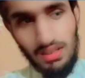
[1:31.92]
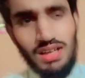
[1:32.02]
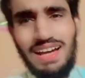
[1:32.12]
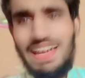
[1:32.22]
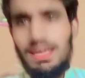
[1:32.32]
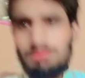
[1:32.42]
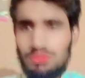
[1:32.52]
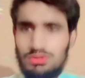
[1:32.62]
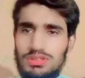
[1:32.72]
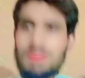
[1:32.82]
I am
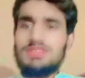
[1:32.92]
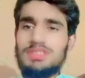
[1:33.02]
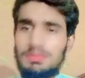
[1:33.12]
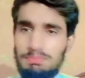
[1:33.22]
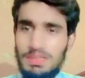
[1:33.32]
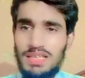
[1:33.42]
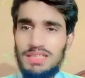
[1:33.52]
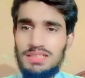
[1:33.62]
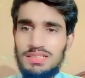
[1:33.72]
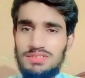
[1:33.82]
using simple
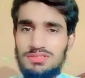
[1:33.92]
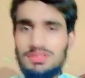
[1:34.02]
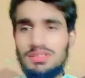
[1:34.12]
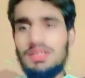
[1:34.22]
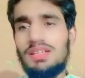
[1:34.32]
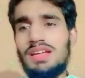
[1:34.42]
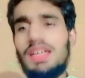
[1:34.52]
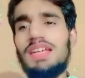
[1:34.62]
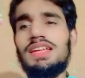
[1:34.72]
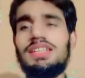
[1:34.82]
English
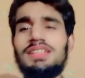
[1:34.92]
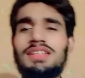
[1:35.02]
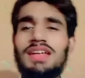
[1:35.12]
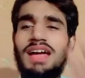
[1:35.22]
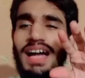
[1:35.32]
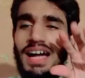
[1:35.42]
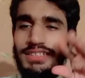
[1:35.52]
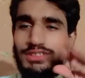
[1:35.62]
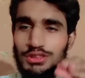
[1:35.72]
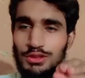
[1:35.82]
in a
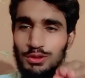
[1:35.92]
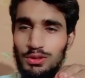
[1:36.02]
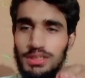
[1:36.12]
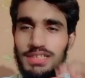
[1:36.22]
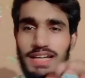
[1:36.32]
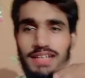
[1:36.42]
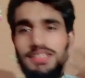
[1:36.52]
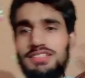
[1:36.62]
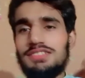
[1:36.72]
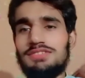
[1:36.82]
slowly and
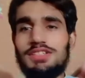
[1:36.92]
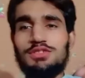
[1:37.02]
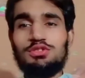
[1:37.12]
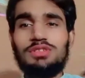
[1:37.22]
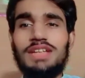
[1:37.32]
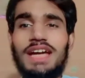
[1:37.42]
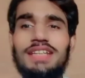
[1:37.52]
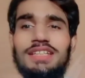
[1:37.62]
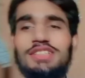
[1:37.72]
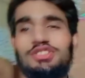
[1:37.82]
easy way so that
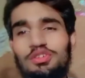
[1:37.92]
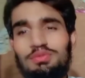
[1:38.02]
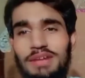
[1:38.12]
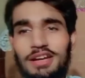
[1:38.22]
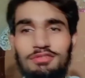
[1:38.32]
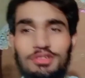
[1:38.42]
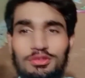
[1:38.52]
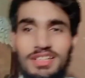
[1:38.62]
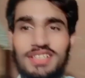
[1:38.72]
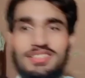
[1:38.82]
each of my
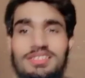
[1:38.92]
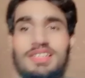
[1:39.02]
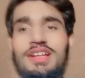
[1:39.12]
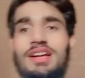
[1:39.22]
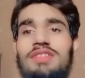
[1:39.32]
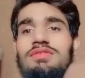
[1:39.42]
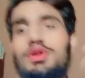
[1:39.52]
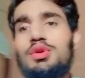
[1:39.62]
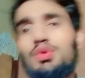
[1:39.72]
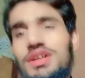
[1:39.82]
viewers
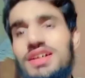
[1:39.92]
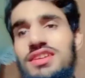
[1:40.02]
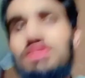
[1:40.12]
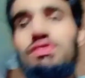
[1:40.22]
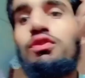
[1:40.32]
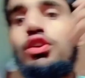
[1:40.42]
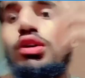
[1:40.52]
from